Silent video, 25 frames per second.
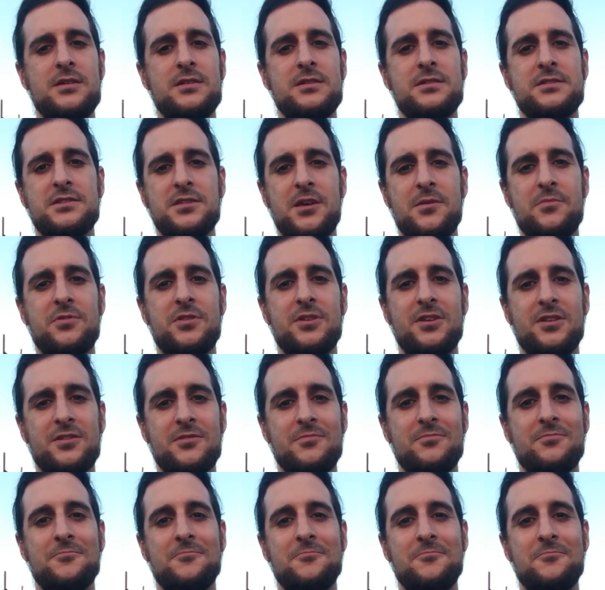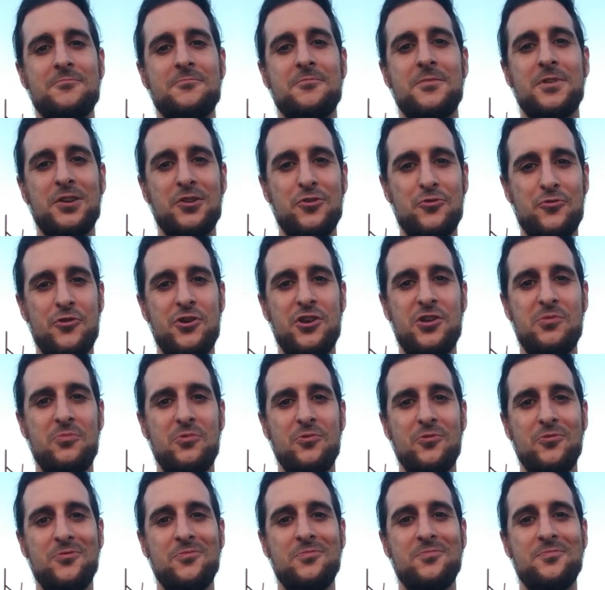something
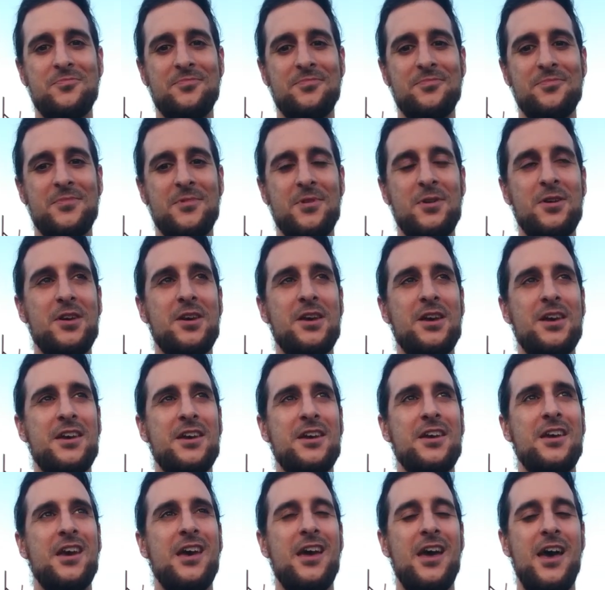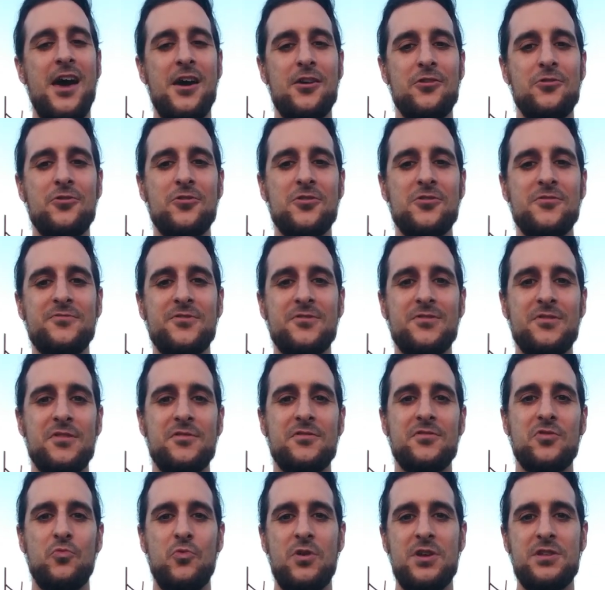incredible. I don't know if you
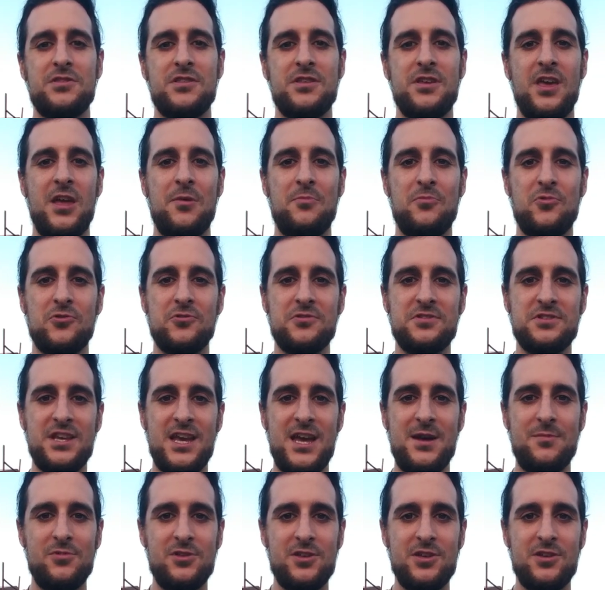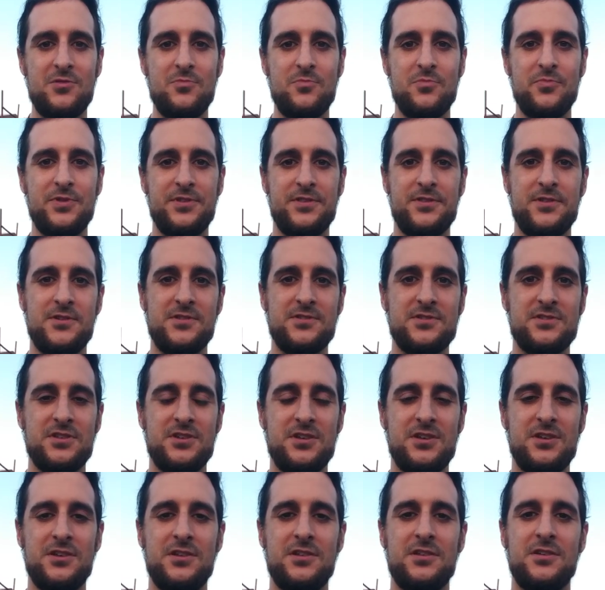ever read the Emerald Tablet, but there's
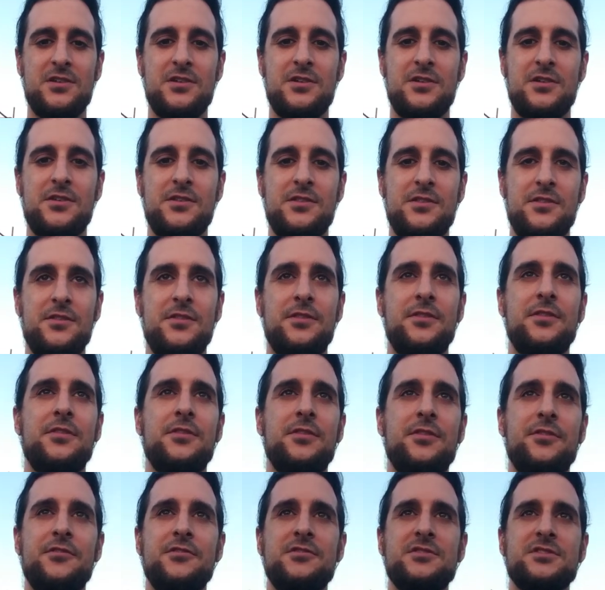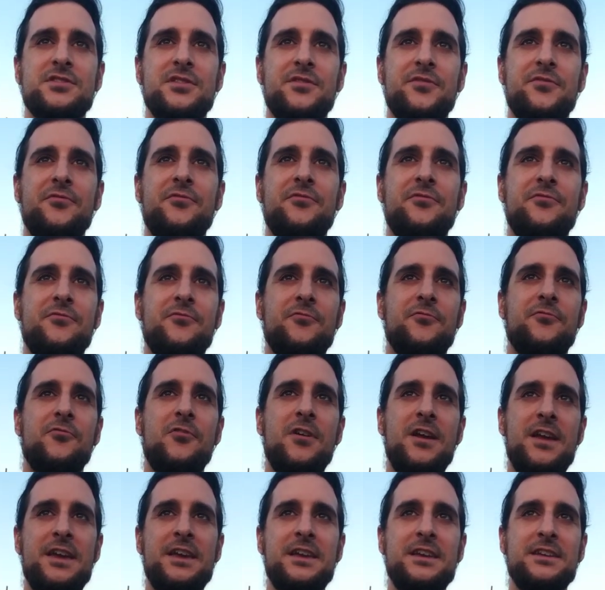a
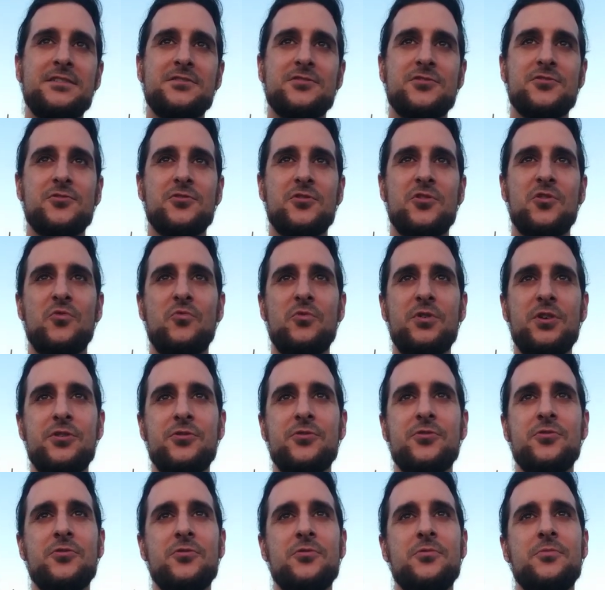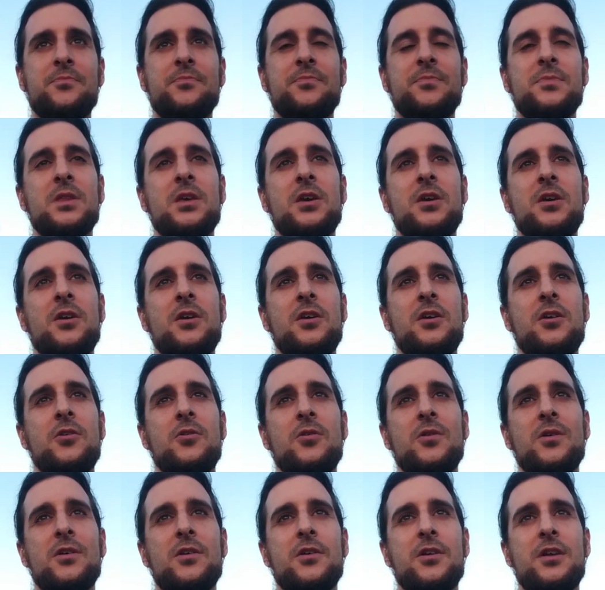phrase or a riddle.
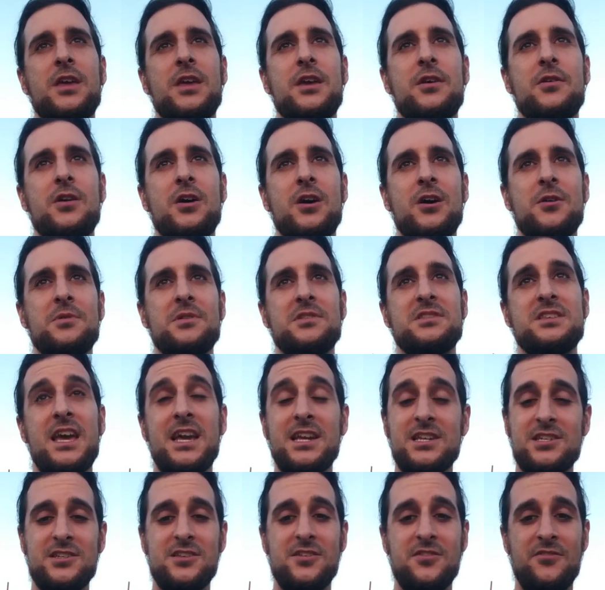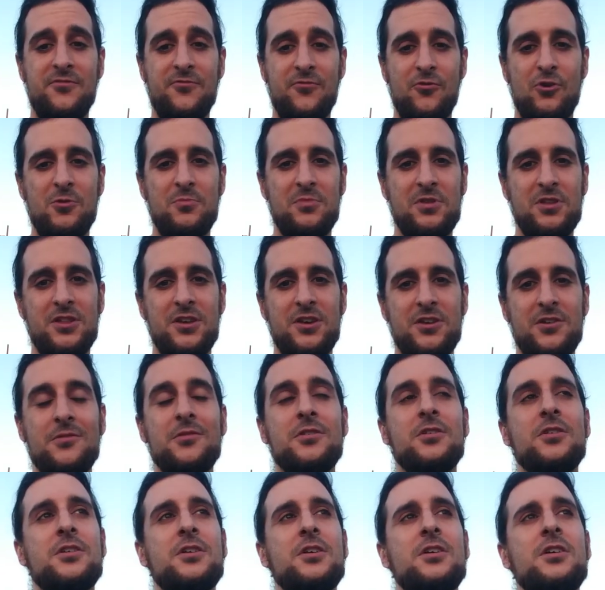It's actually a formula,
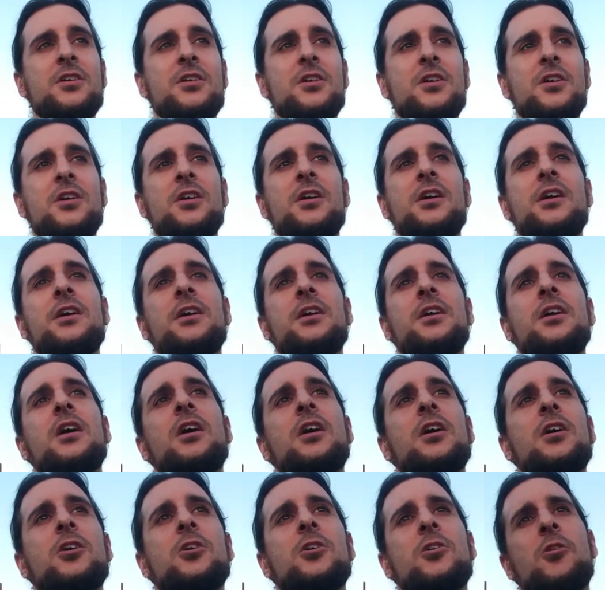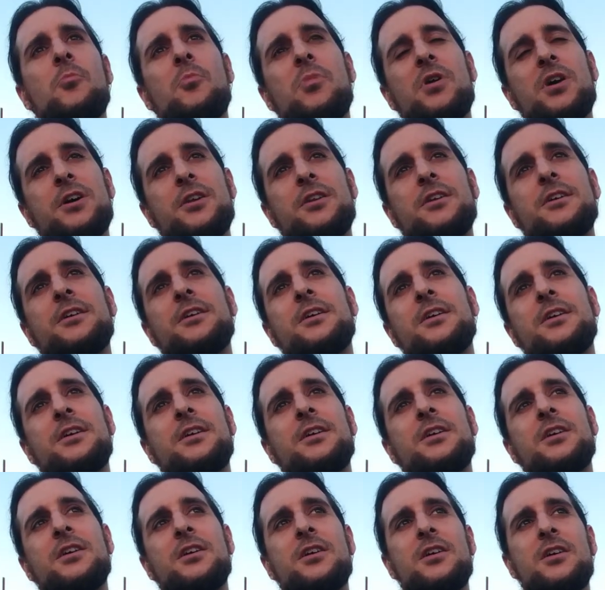but
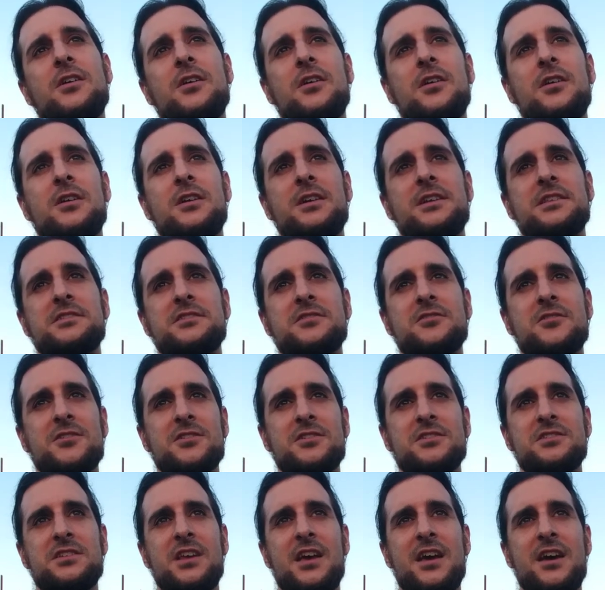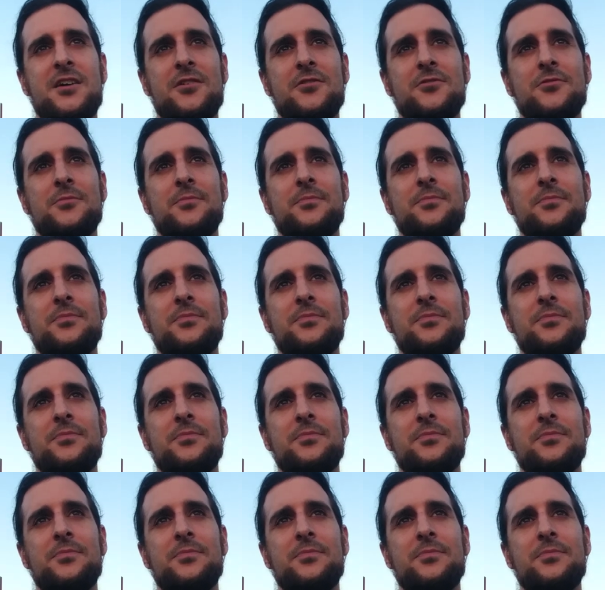it starts out